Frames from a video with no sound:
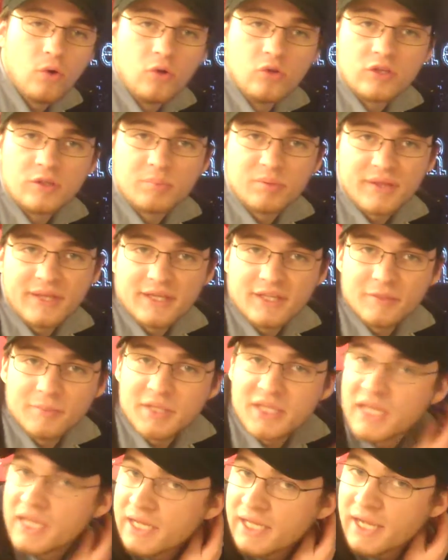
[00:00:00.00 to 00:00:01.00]
will only play the
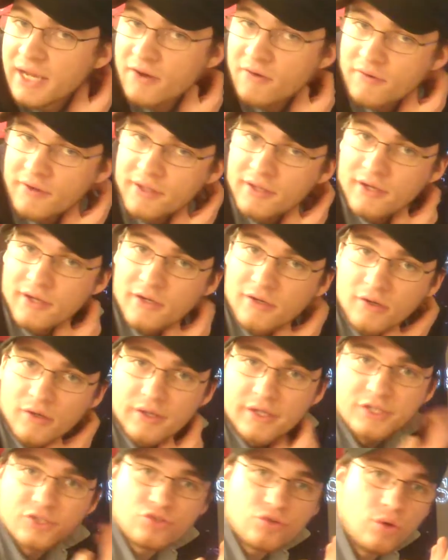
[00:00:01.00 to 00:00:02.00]
beginning area, or
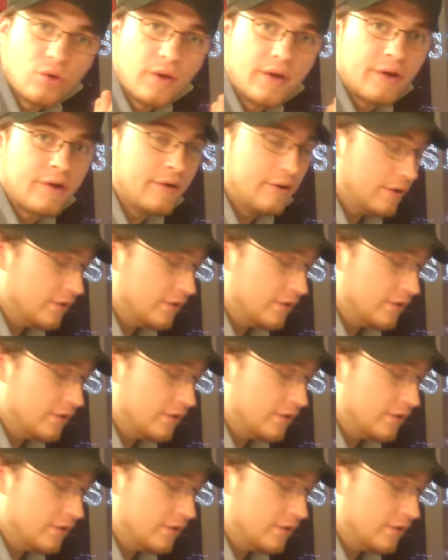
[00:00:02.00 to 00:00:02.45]
intro.